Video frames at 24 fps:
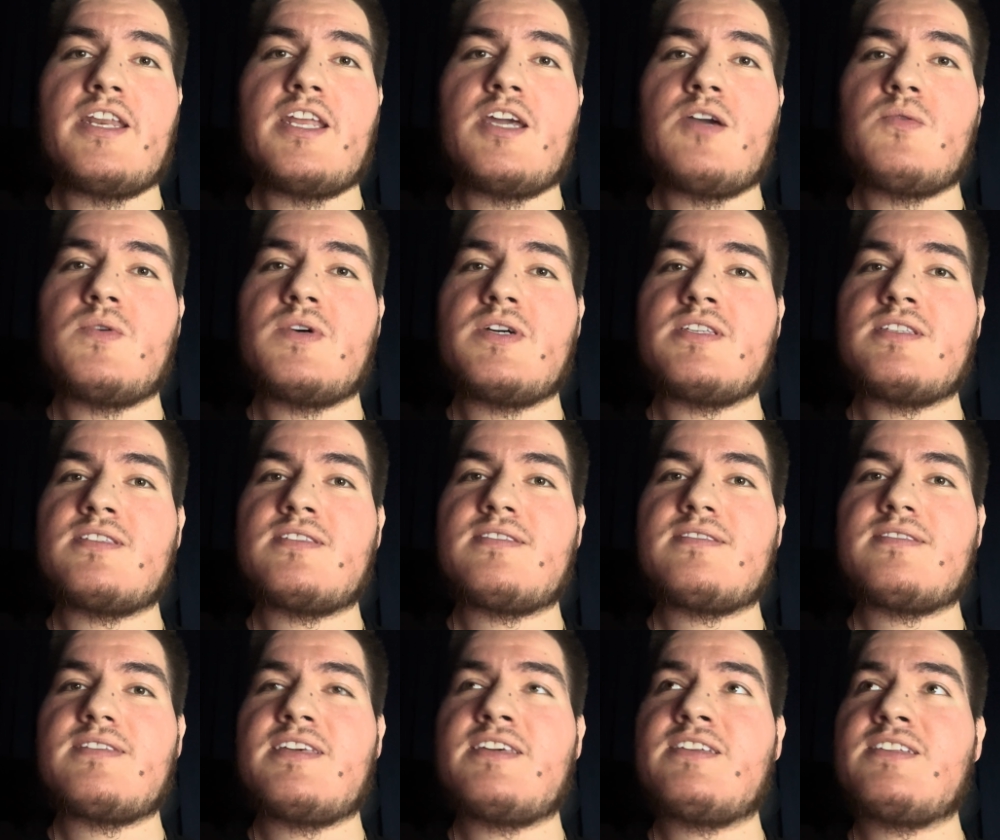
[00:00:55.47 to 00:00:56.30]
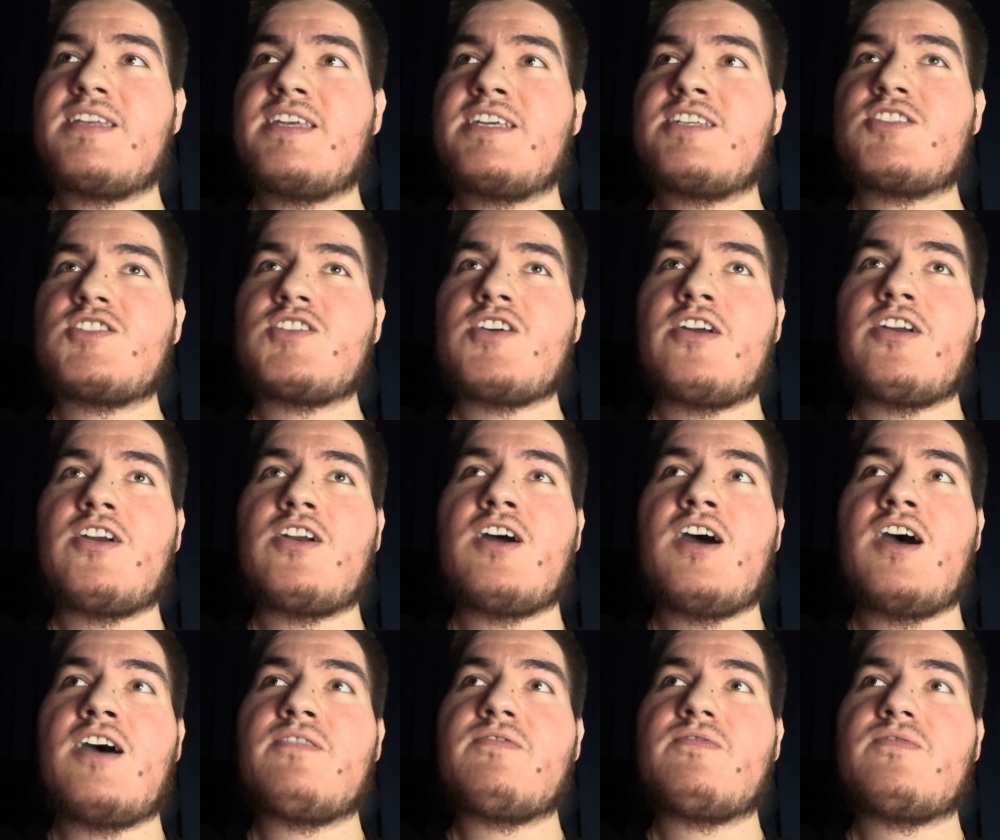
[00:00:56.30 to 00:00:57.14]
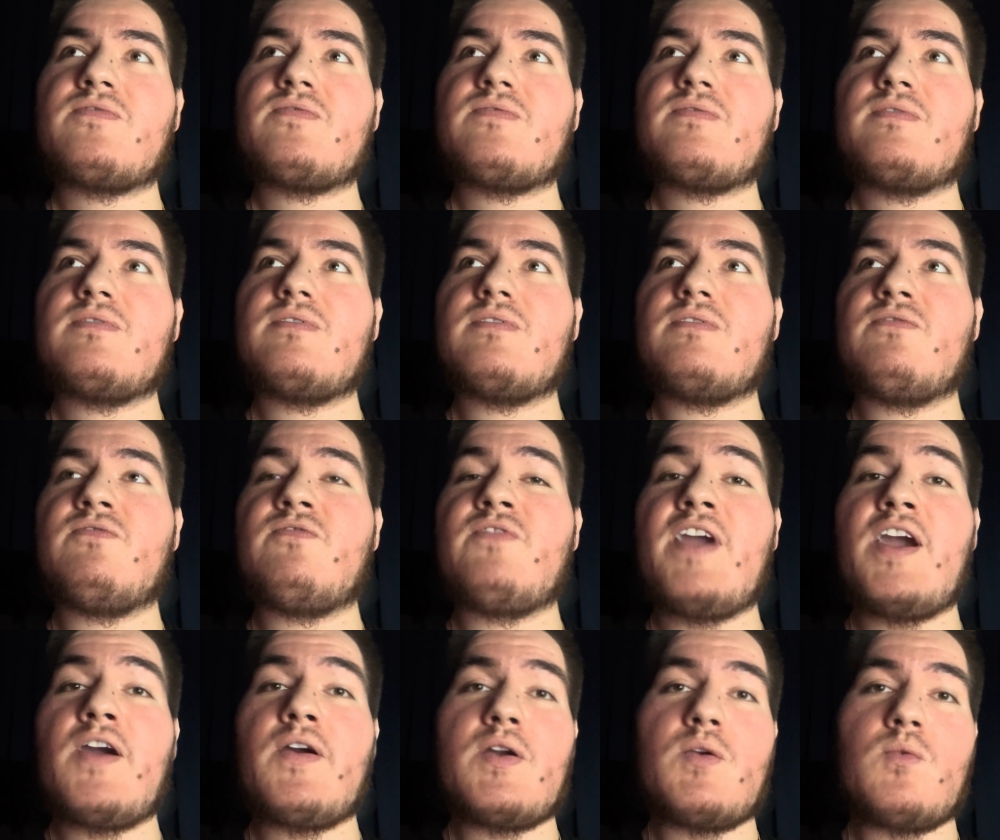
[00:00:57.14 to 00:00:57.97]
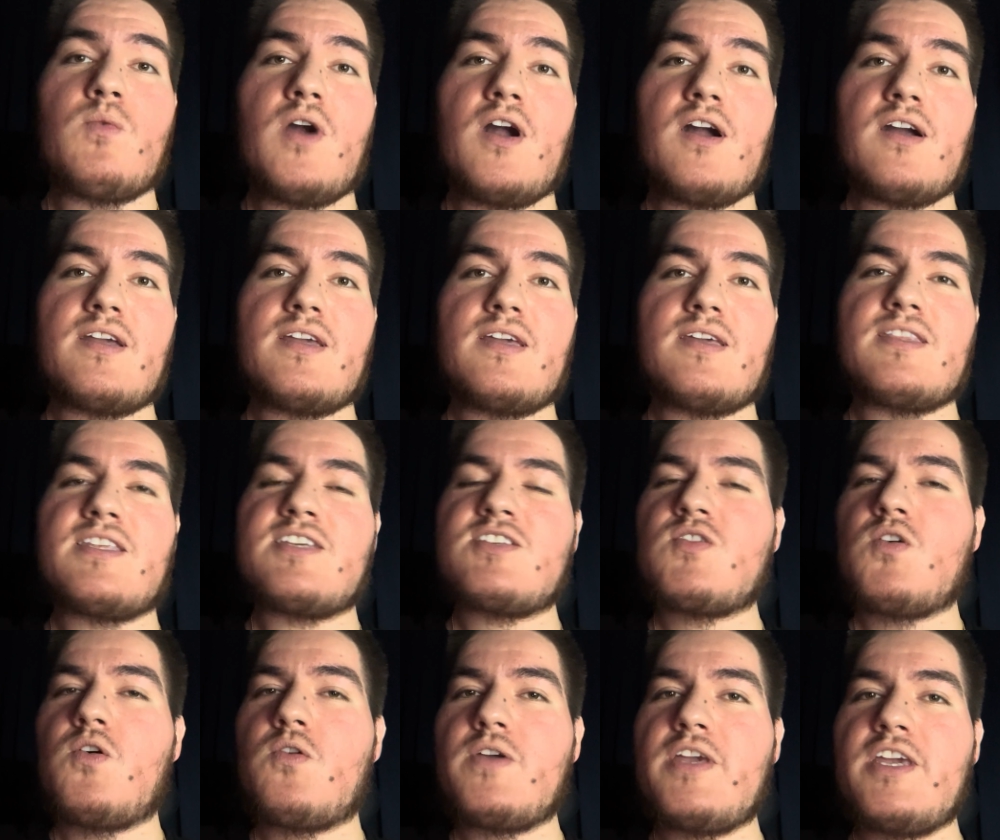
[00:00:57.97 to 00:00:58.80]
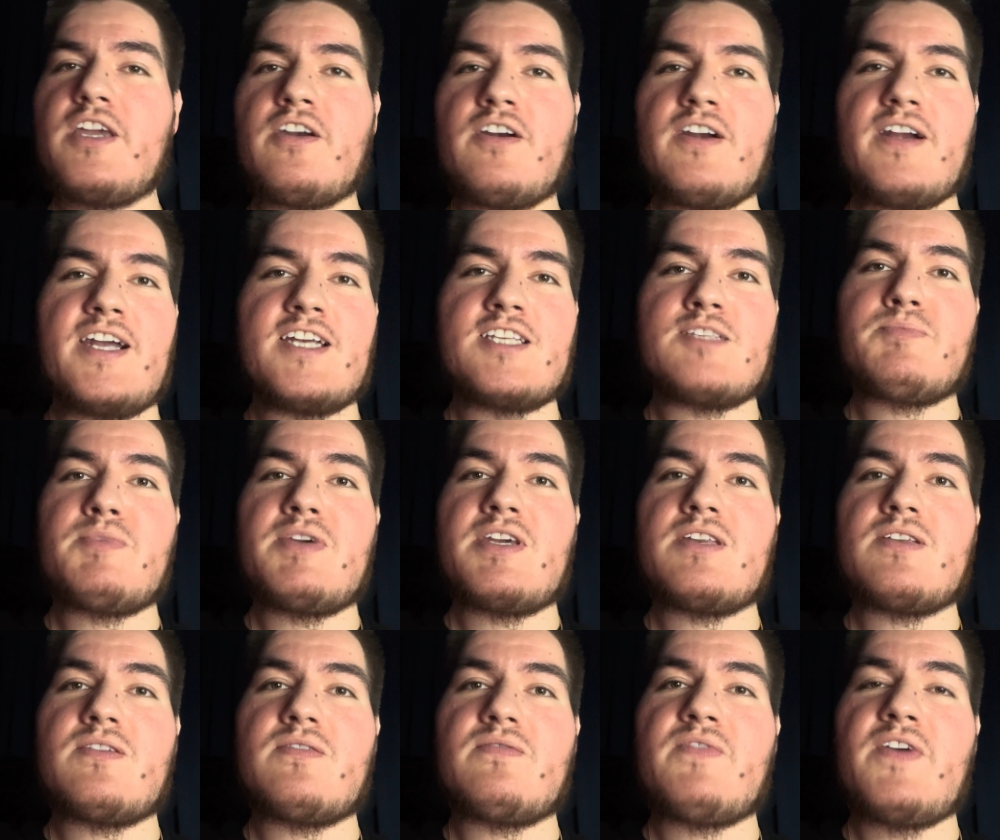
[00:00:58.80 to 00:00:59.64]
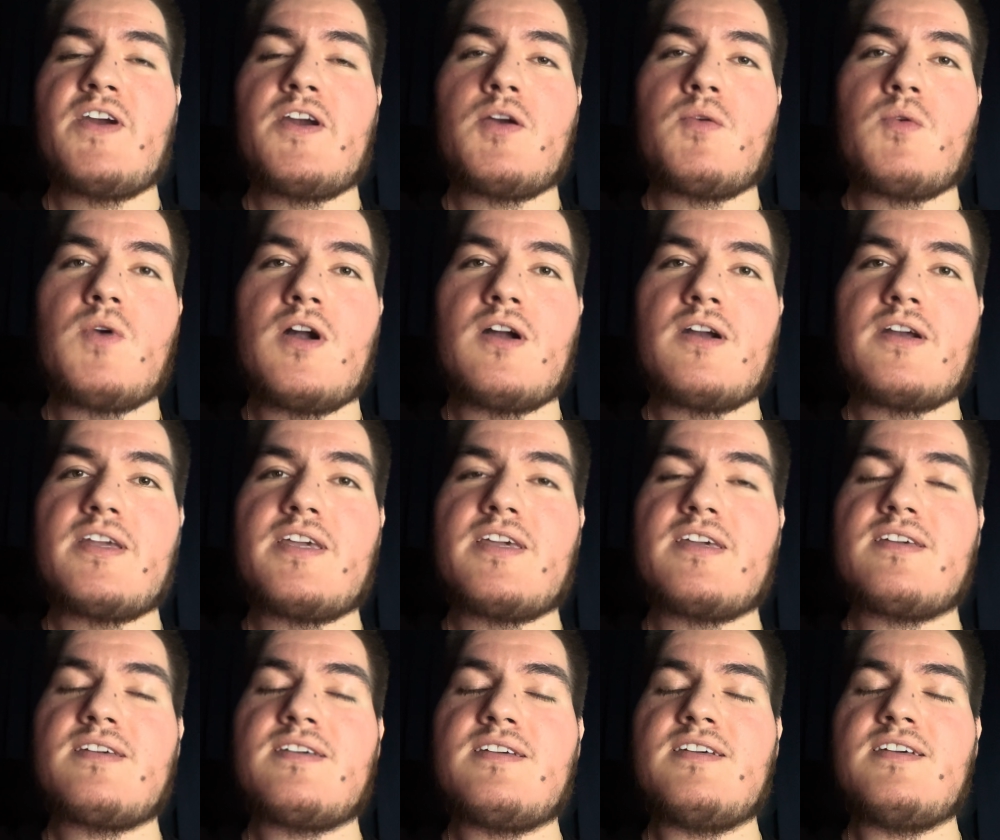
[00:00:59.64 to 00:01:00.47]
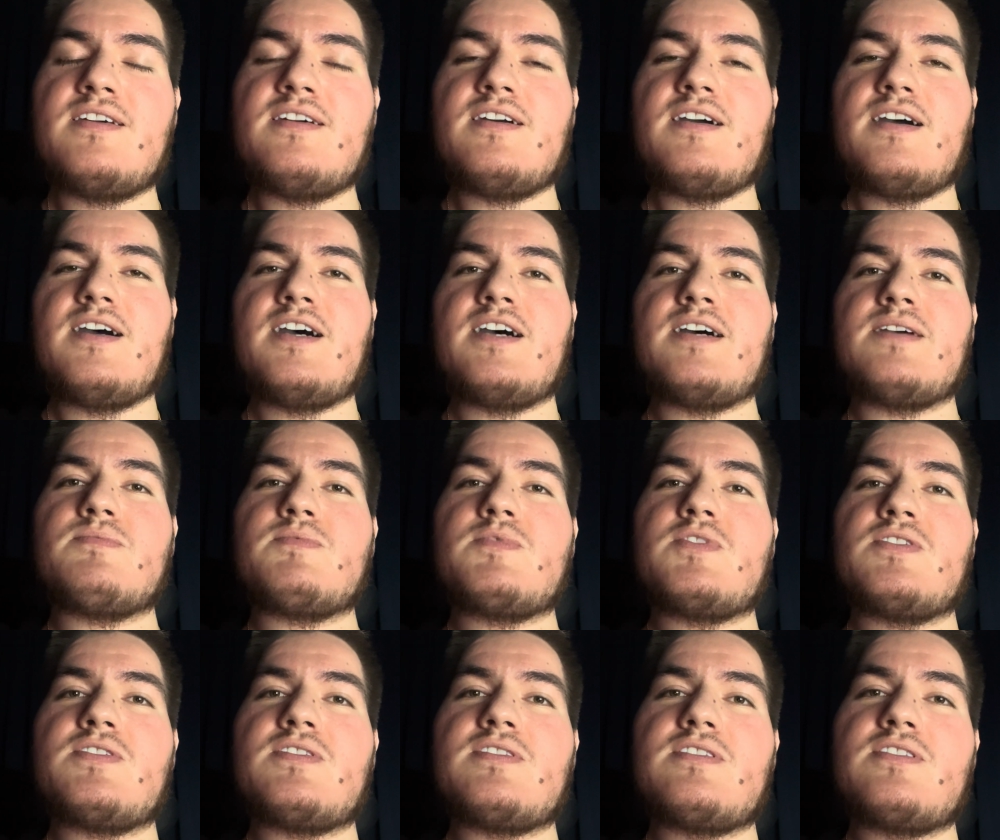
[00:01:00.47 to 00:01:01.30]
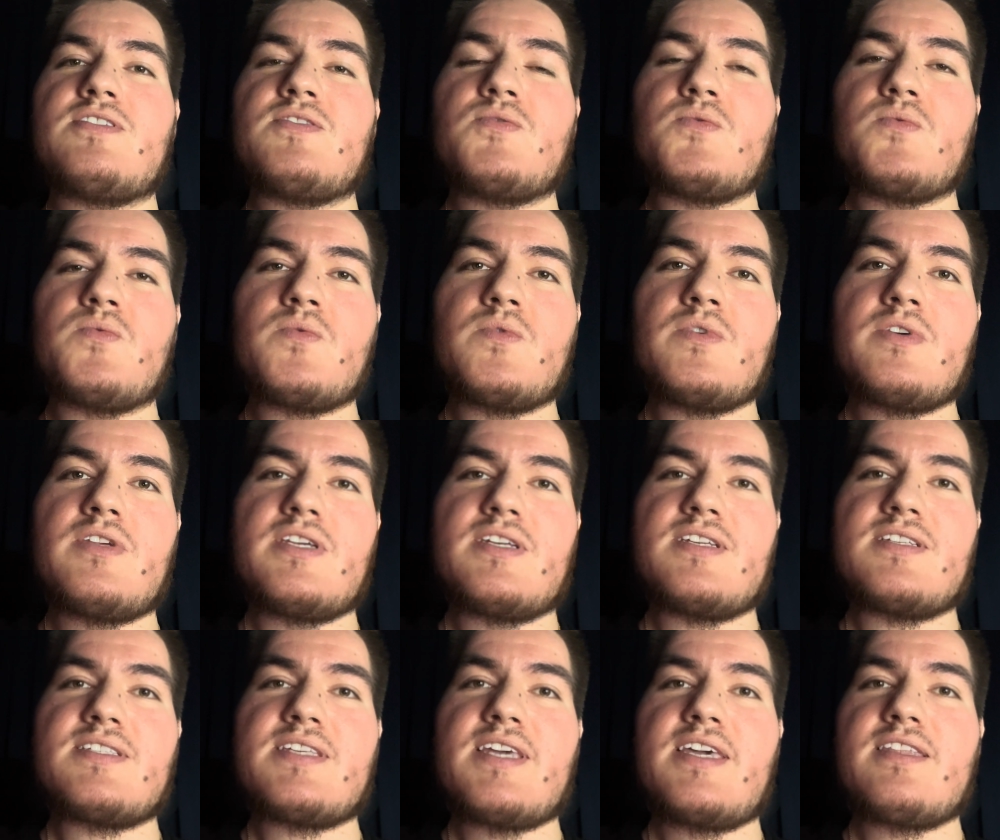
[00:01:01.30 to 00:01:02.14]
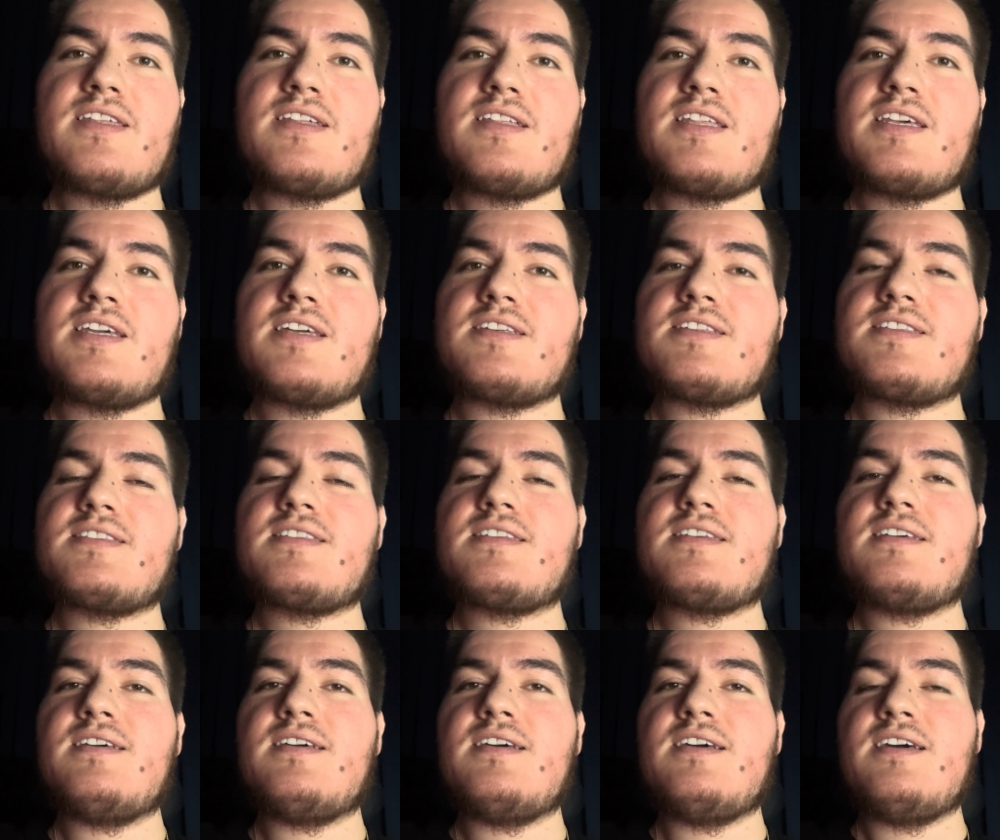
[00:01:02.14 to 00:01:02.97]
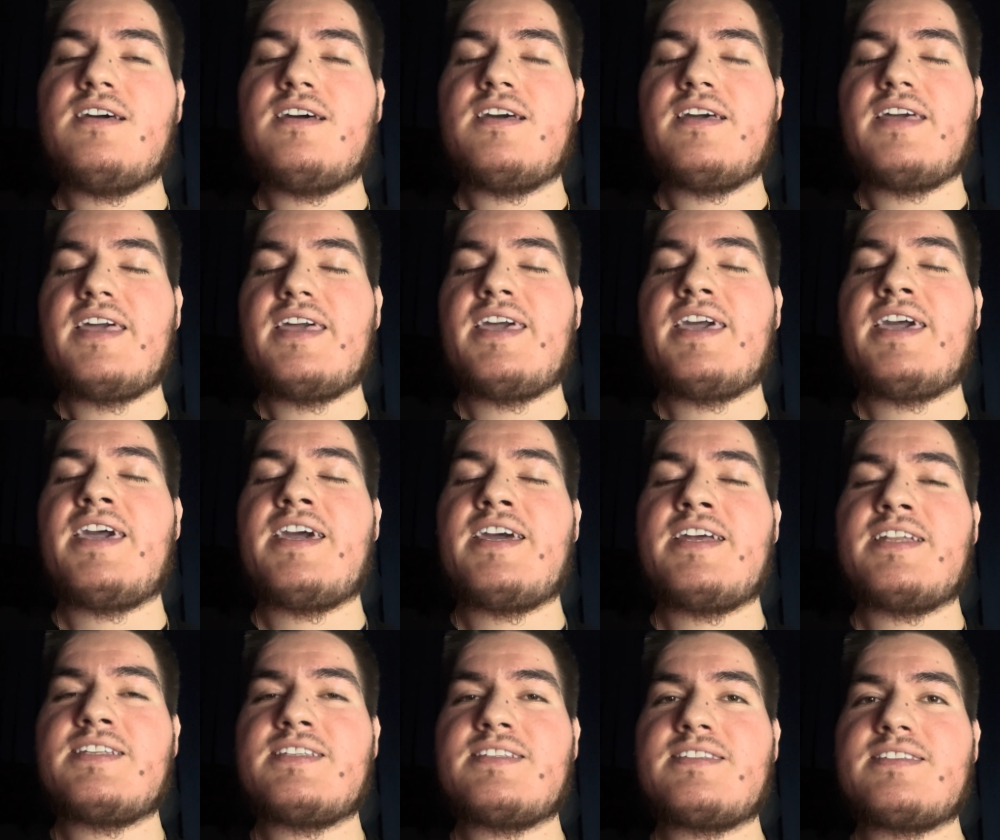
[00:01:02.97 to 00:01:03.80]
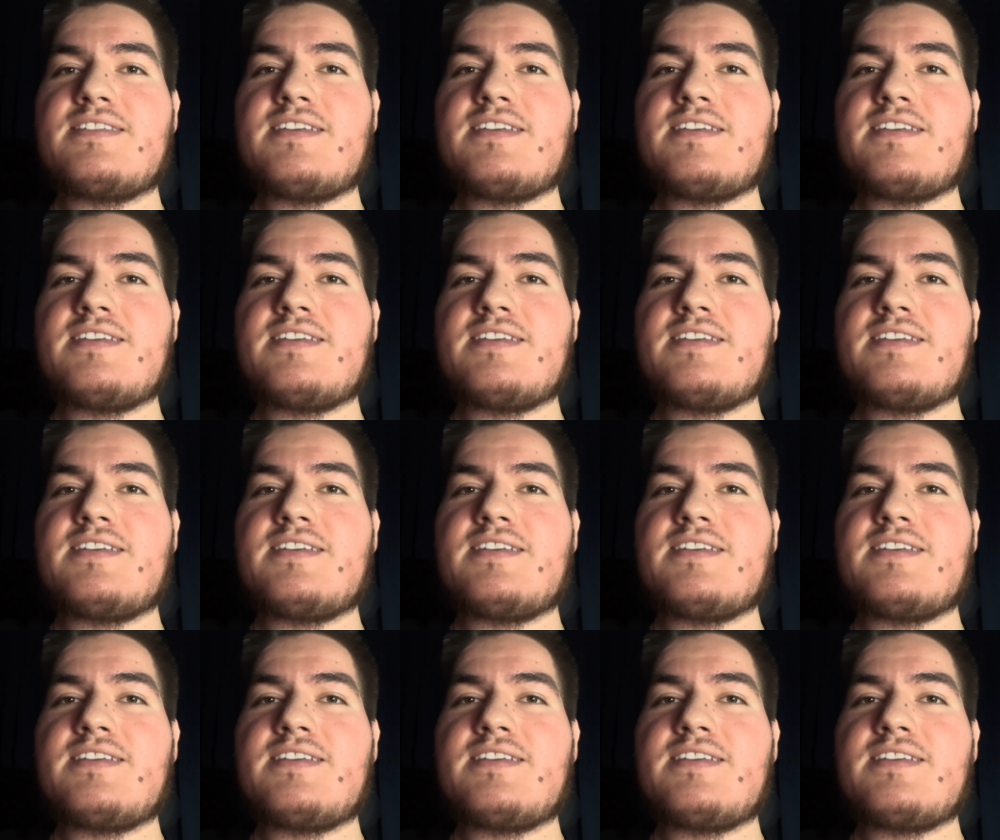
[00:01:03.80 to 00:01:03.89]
It started off very rocky. This whole year has been very rocky, to really say the least. And